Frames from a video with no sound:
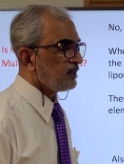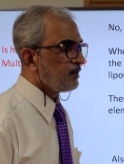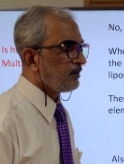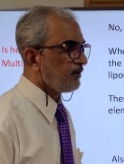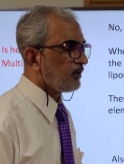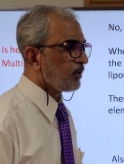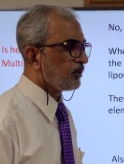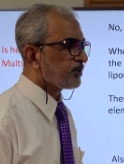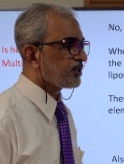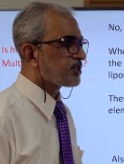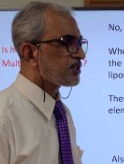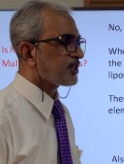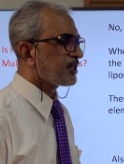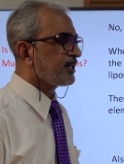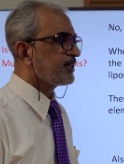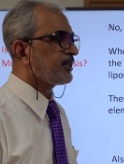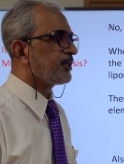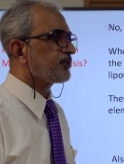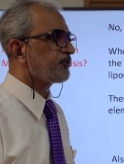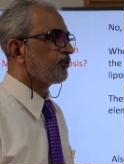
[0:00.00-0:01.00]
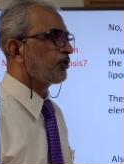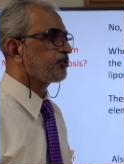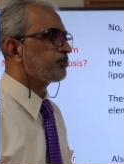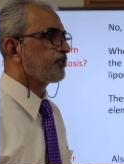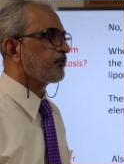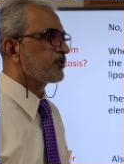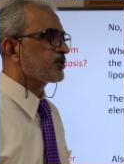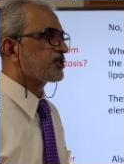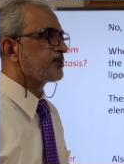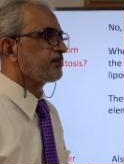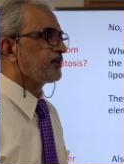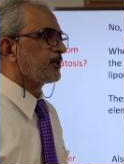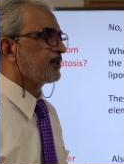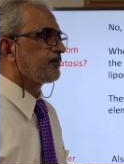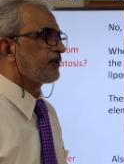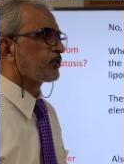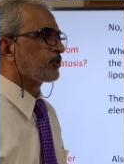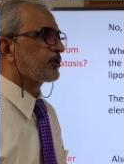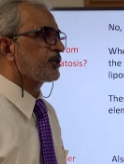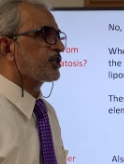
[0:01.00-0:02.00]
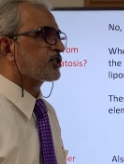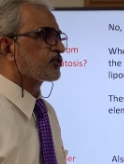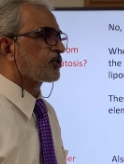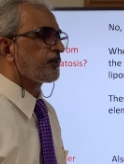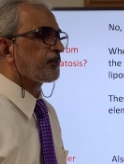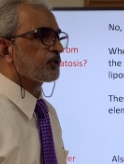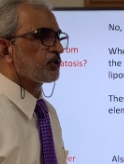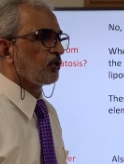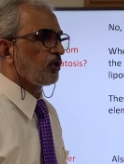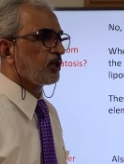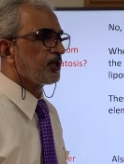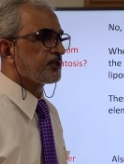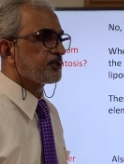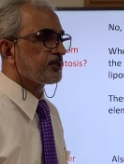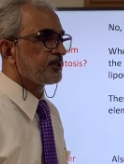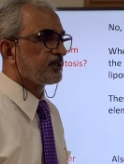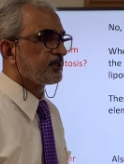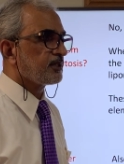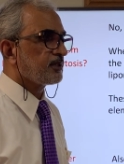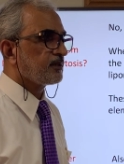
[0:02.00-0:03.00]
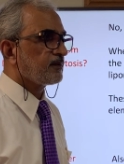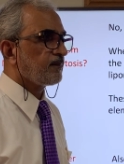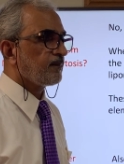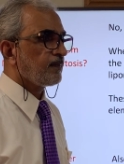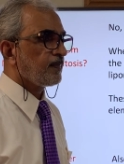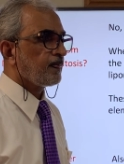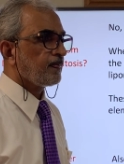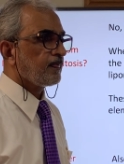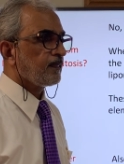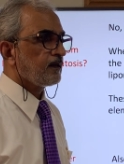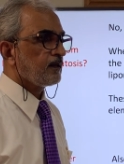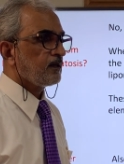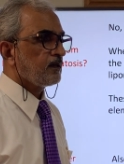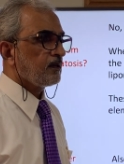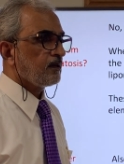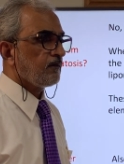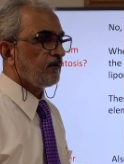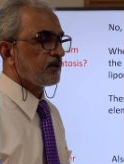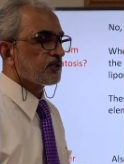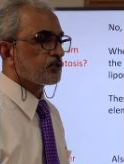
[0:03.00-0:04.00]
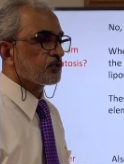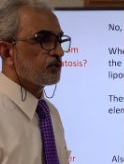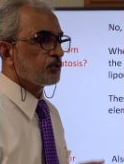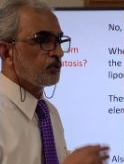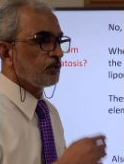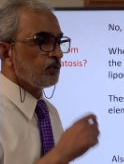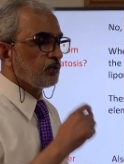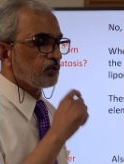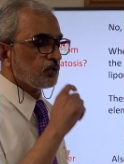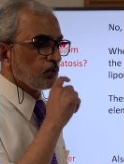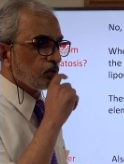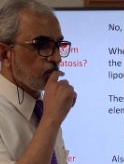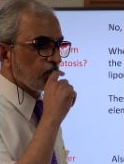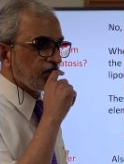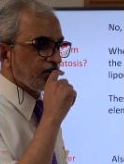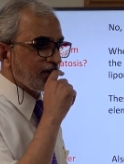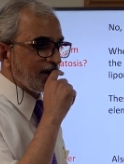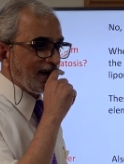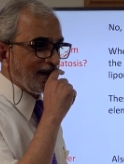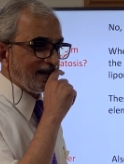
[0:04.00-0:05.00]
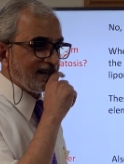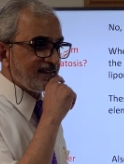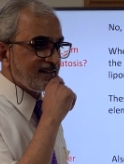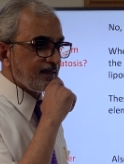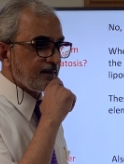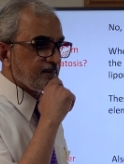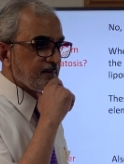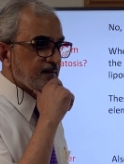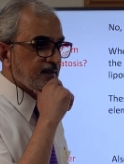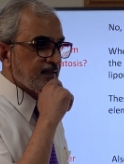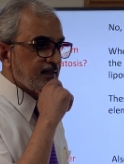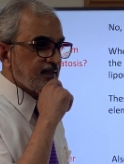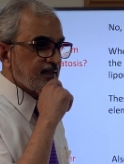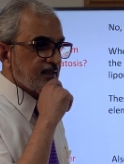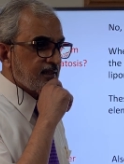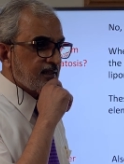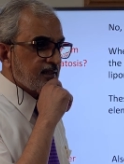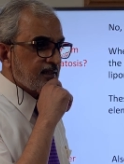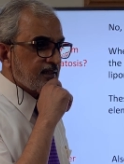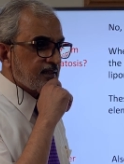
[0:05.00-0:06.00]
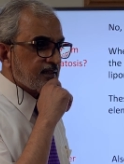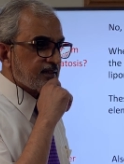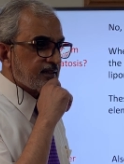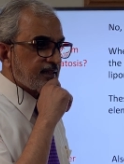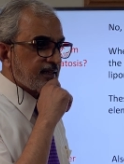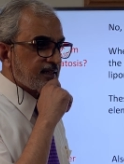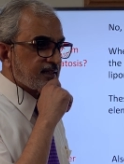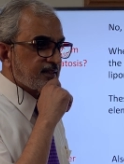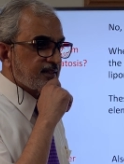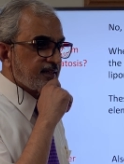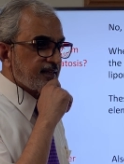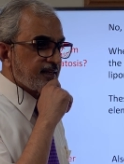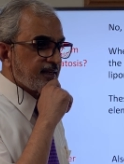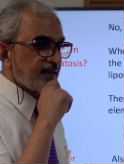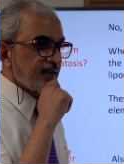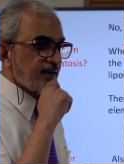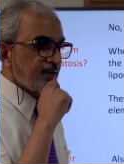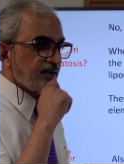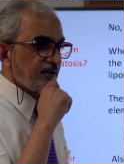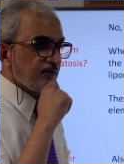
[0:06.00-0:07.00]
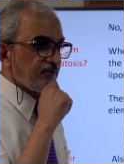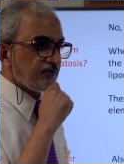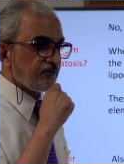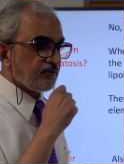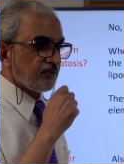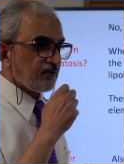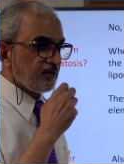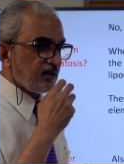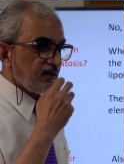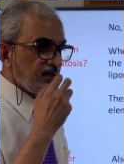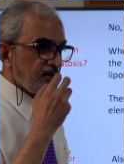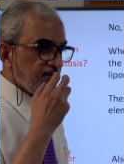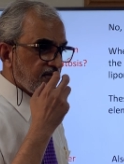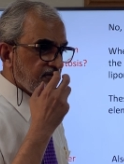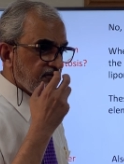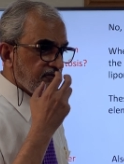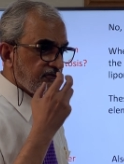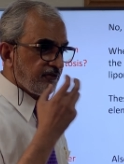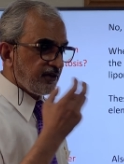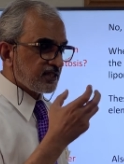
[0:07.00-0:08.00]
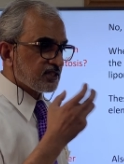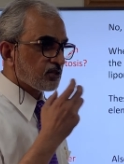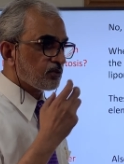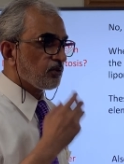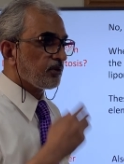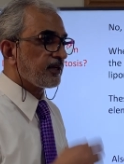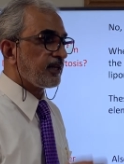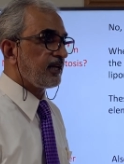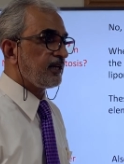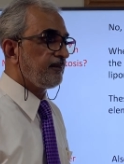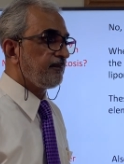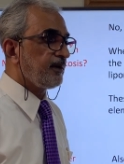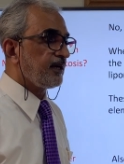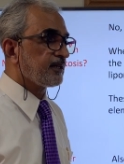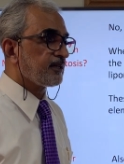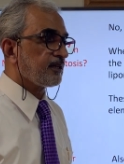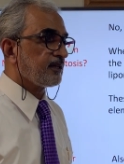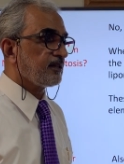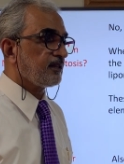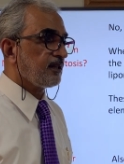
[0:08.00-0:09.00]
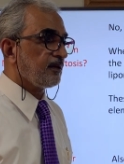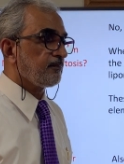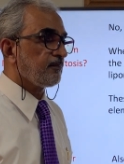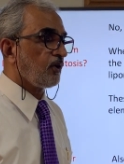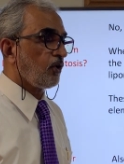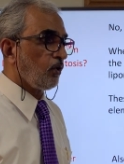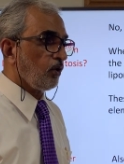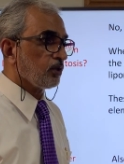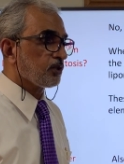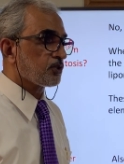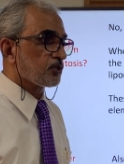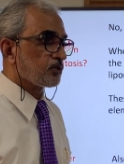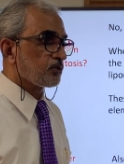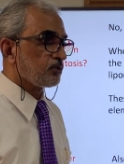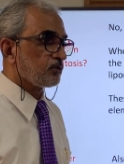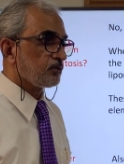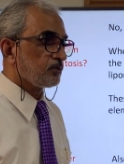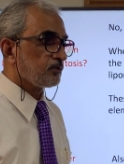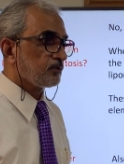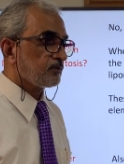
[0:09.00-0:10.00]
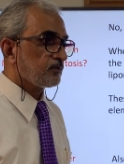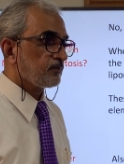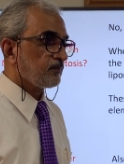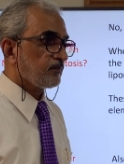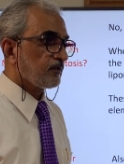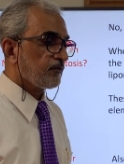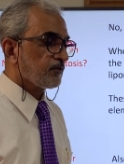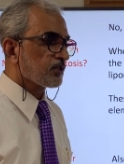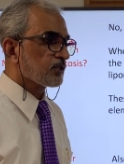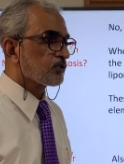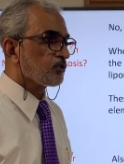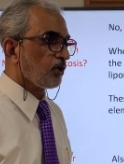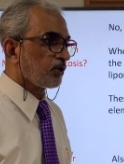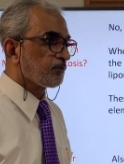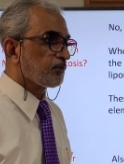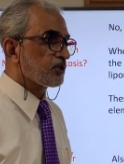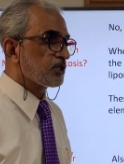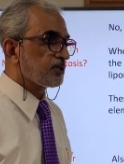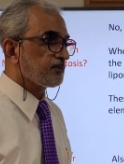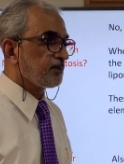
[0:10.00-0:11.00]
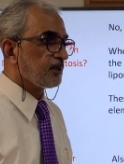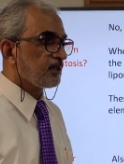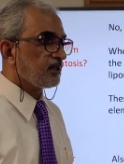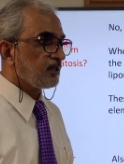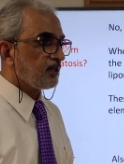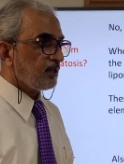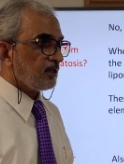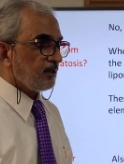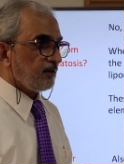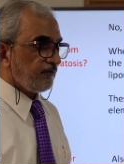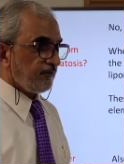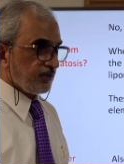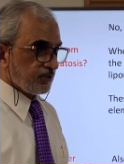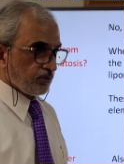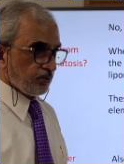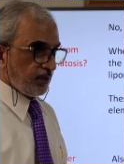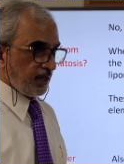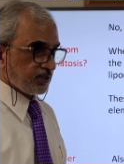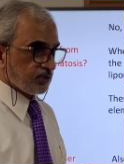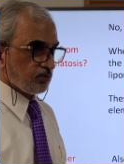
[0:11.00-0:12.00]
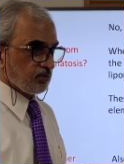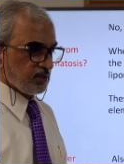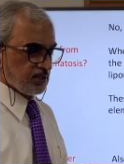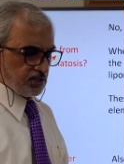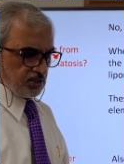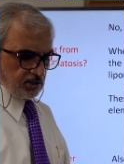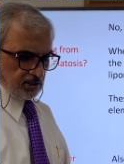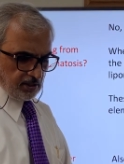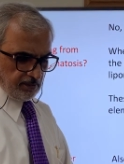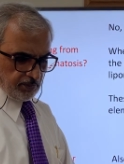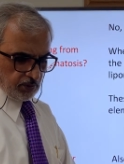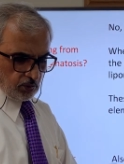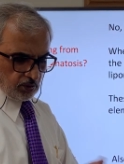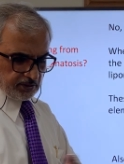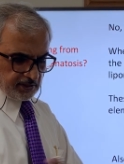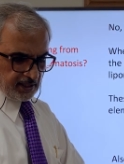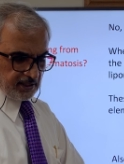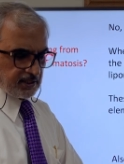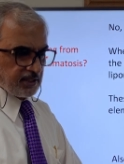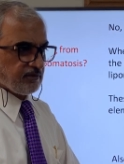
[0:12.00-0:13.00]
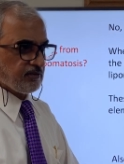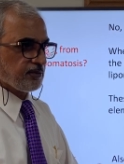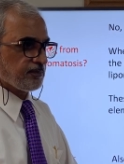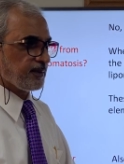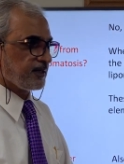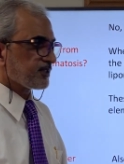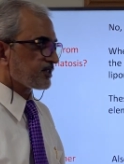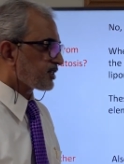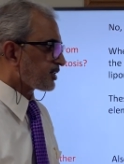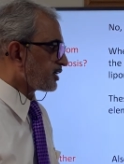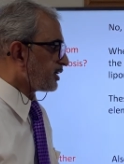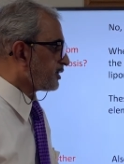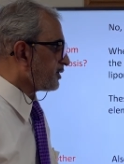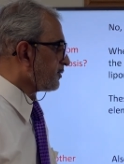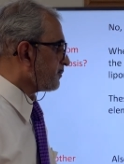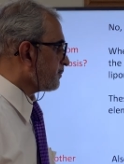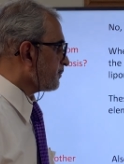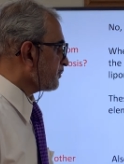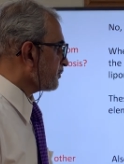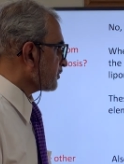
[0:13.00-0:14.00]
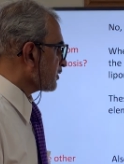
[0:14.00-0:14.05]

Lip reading: well, on the skin it won't be visible, but on histopathology, once you do find them that they have vascular element in them also, which is not visible when you actually see them because they are covered by skin.